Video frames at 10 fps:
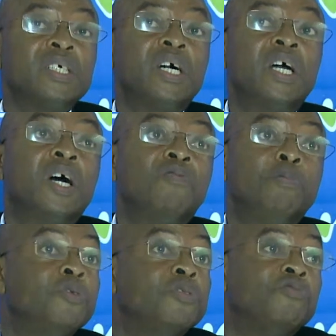I have
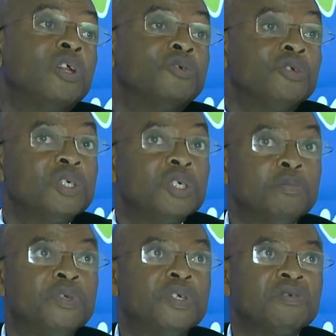built
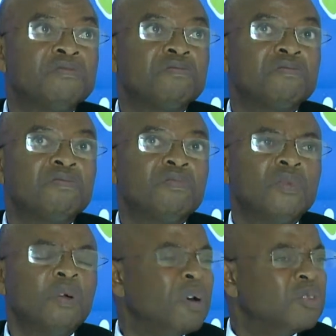relationships,
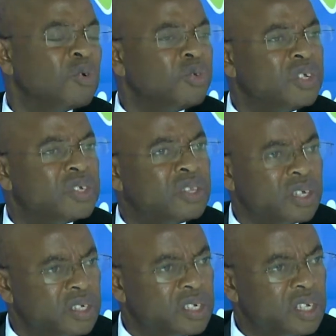but all these
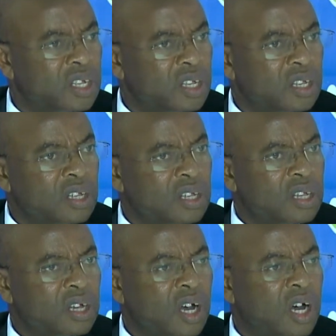things,
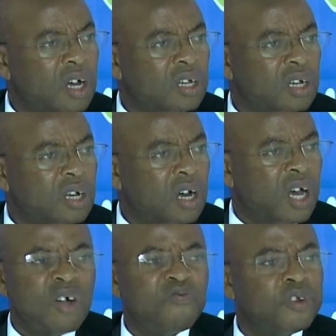I
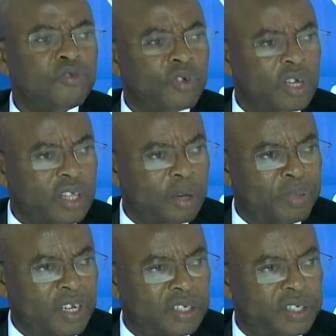have failed to get
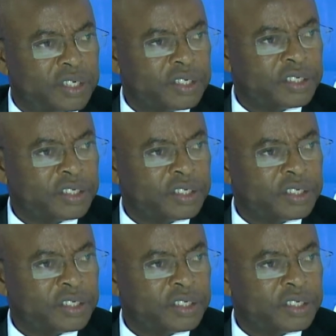happiness.